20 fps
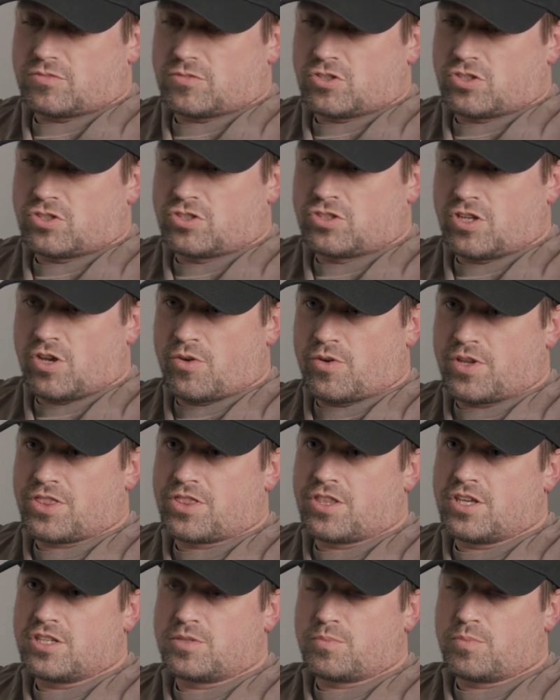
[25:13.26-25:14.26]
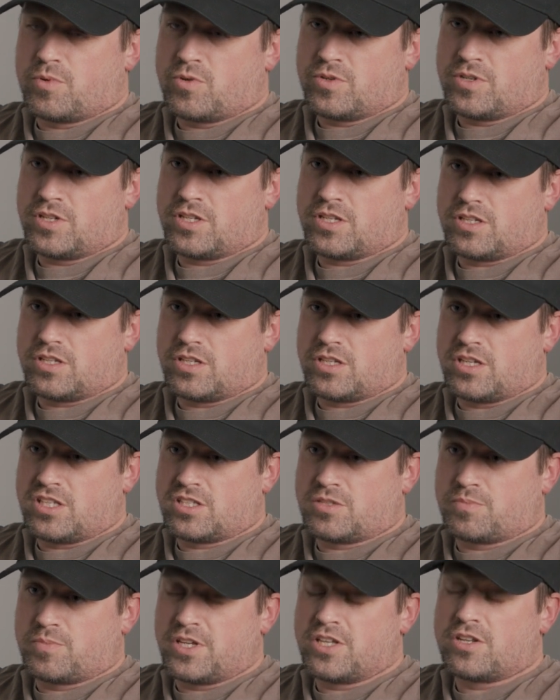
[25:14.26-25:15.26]
So at this point,
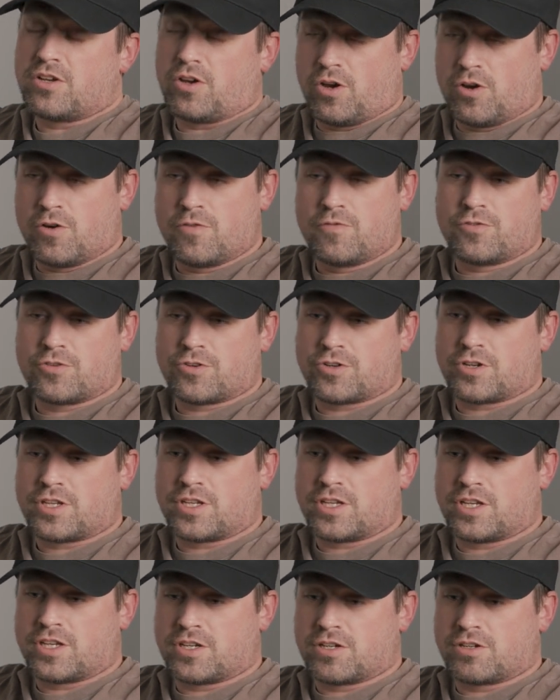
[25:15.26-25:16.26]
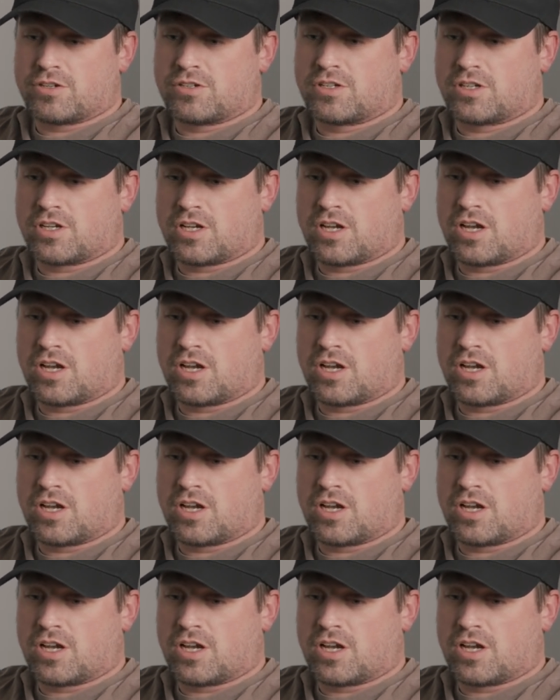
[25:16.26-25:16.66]
it's been over a year,